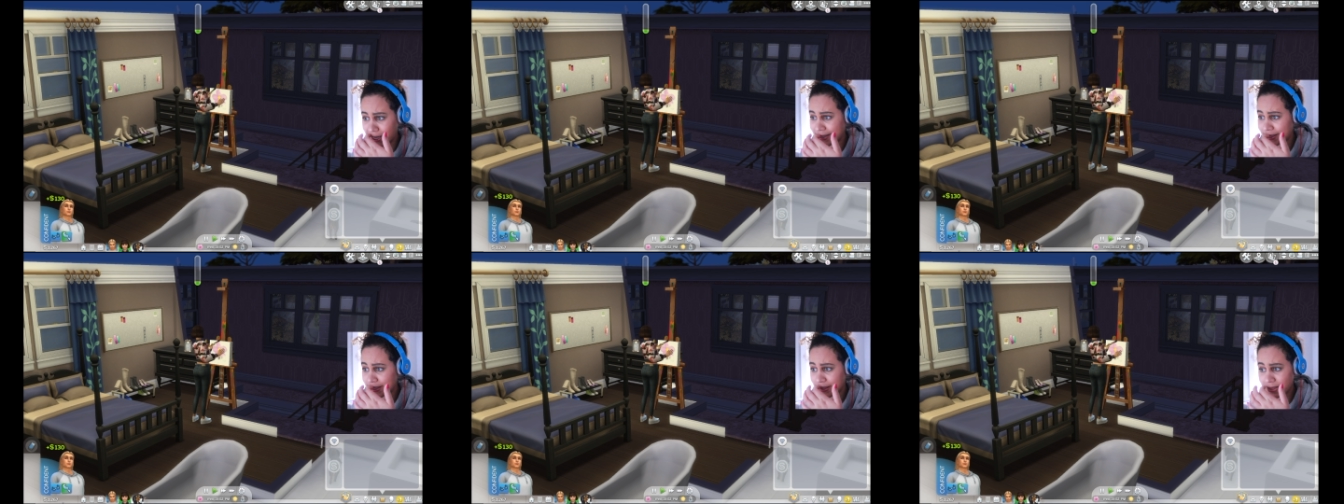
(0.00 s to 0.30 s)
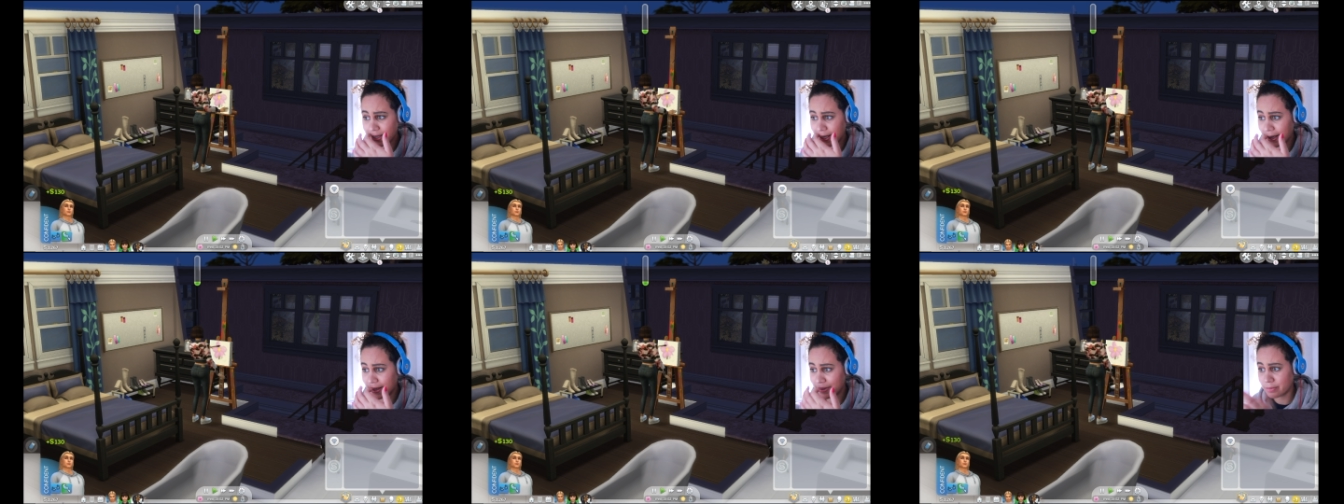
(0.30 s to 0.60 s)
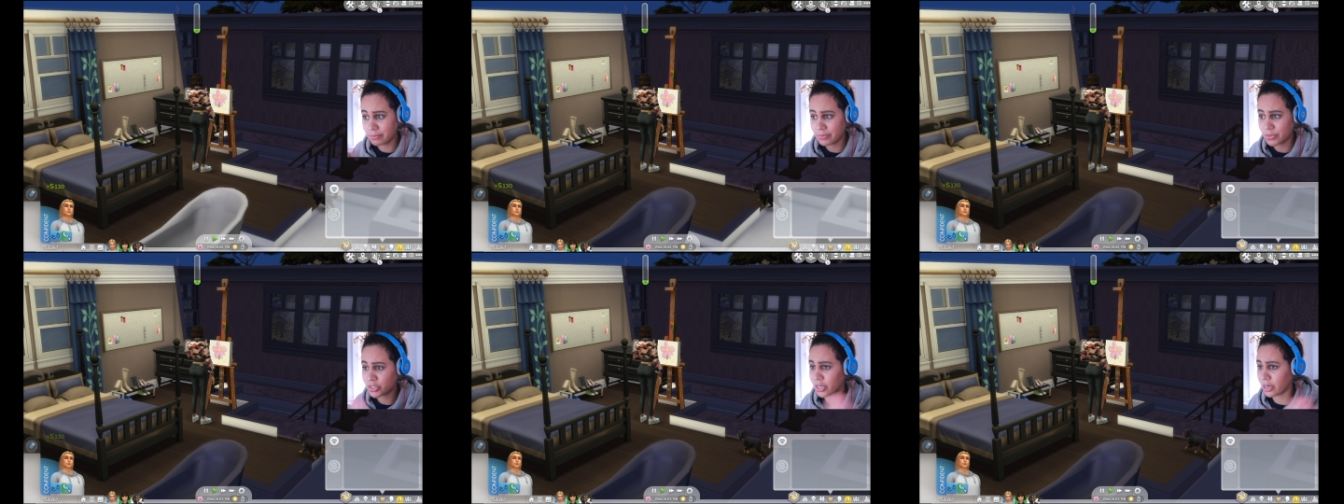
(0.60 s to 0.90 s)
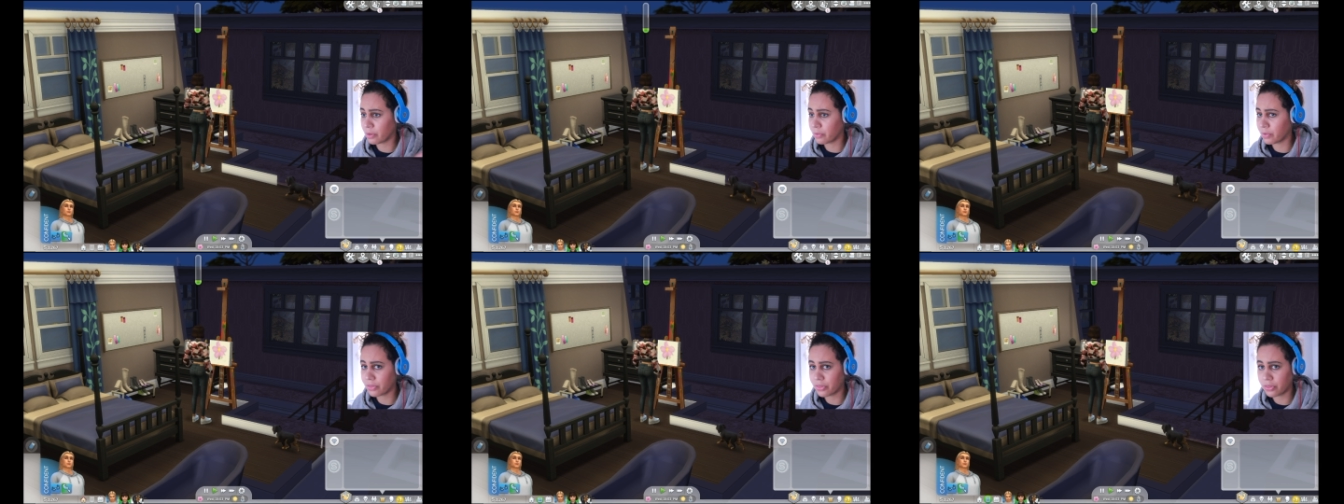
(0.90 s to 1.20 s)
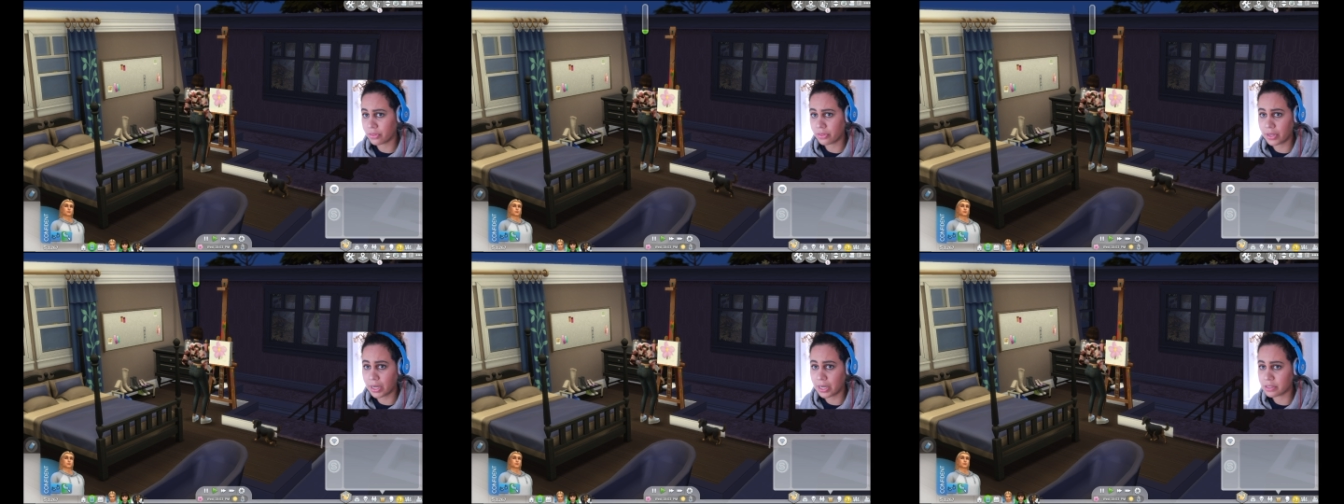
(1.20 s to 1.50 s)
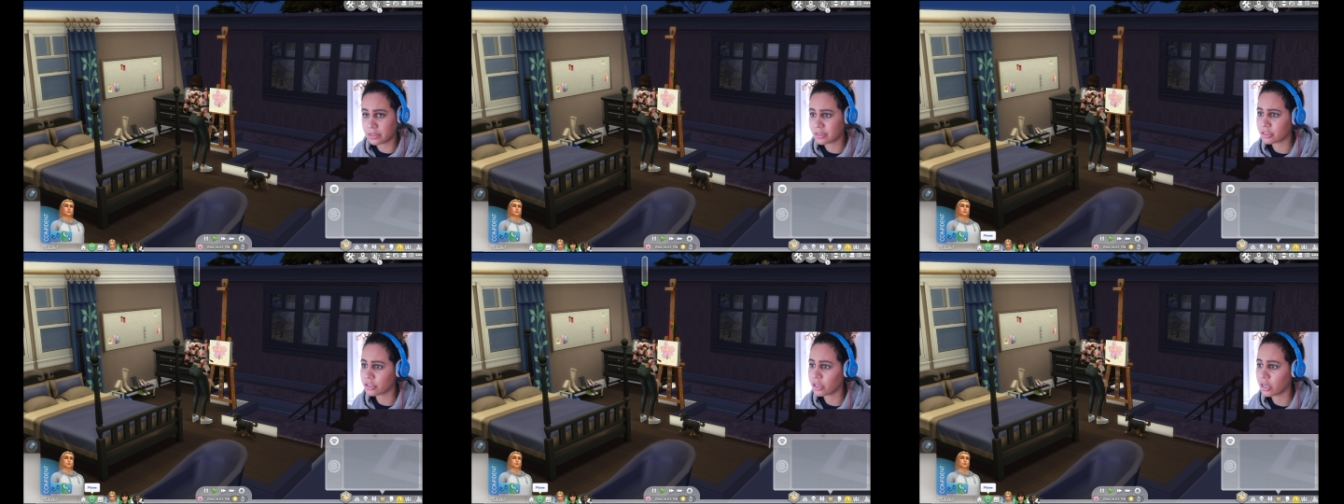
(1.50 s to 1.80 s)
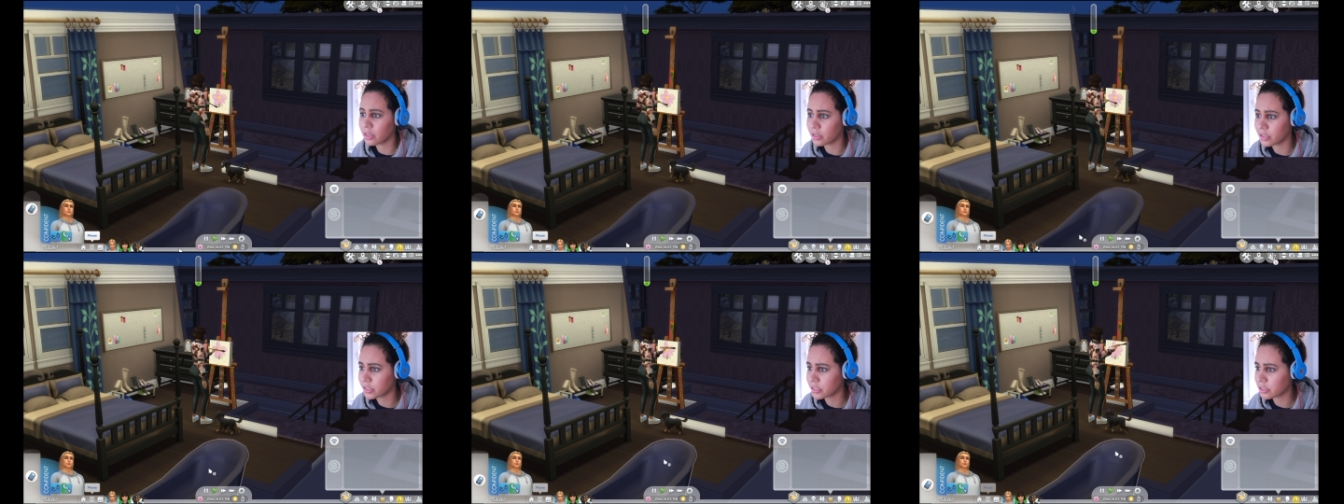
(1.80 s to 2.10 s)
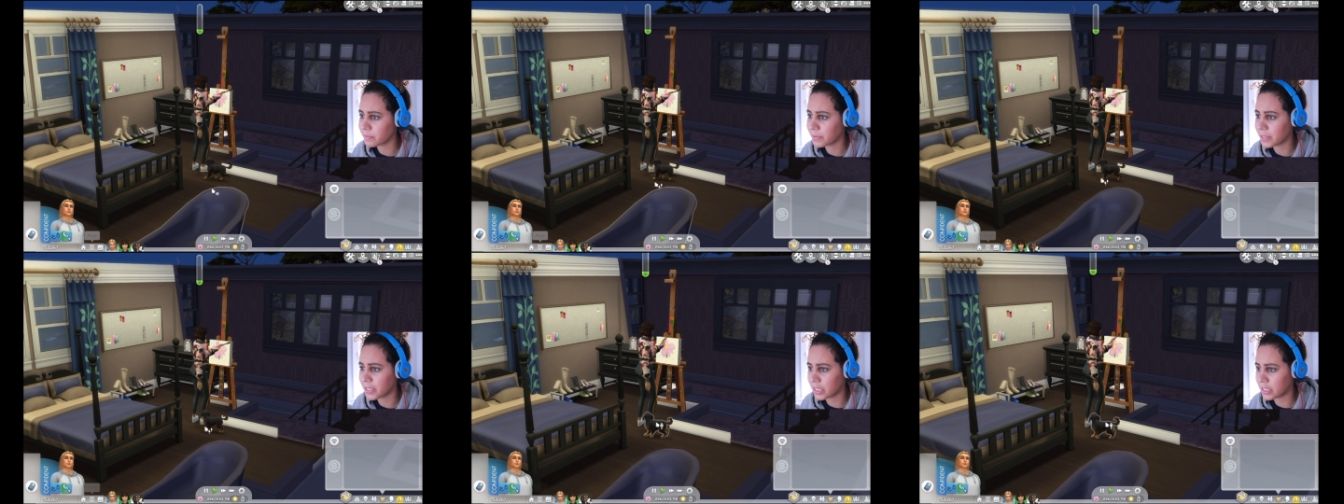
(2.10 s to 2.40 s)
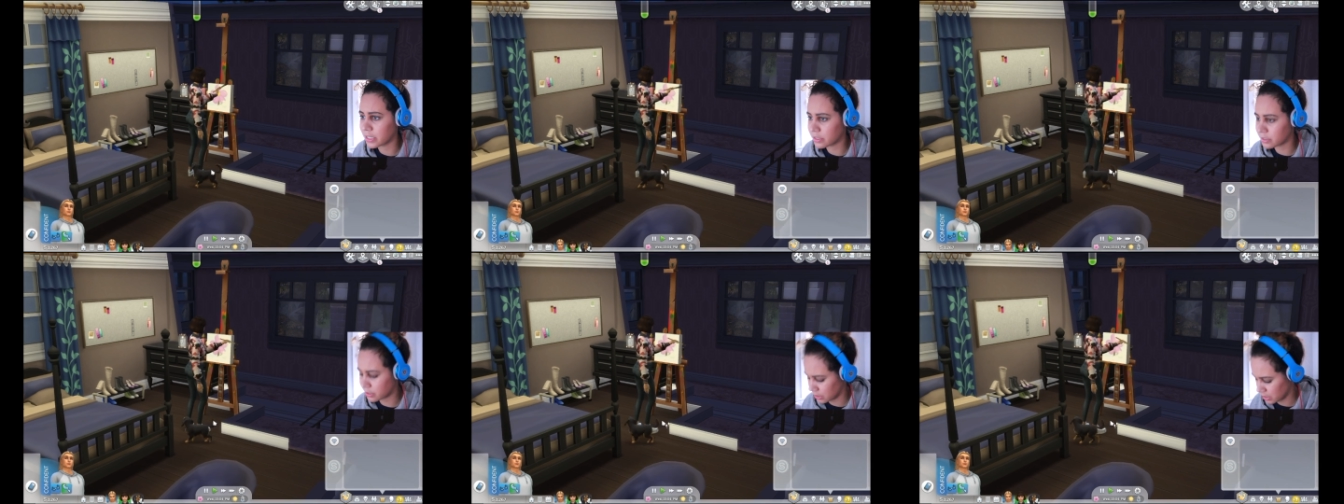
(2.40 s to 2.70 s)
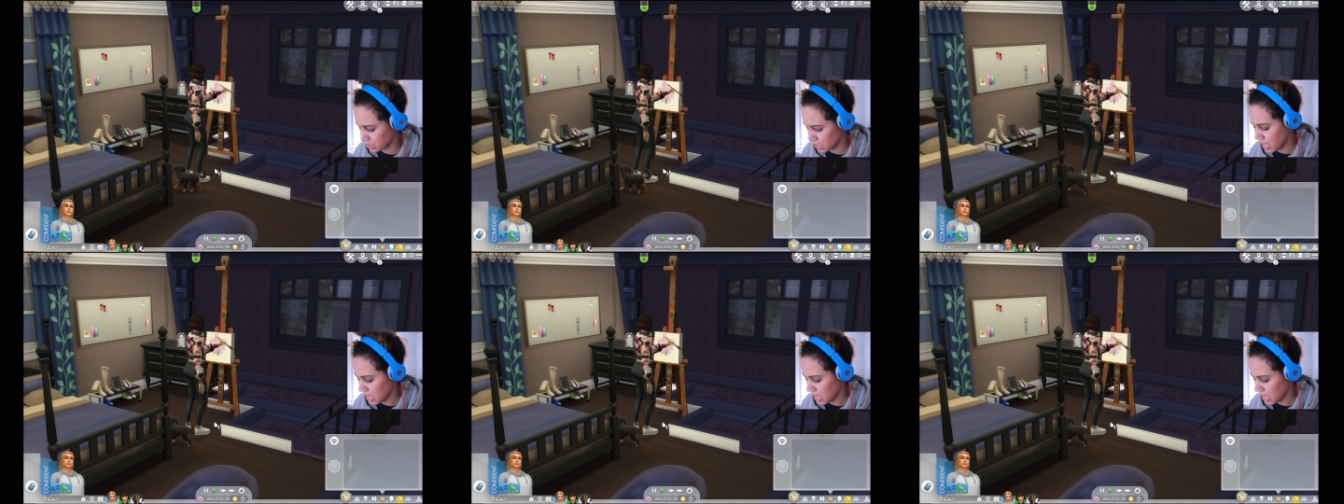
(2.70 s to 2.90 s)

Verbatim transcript: I just had them start with one thousand dollars because